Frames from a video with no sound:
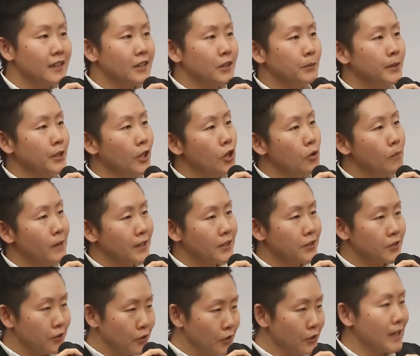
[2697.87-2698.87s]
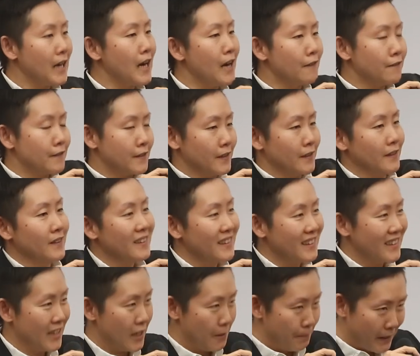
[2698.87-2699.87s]
We all want to look after
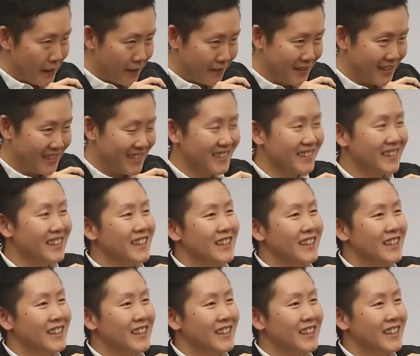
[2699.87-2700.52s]
our parents.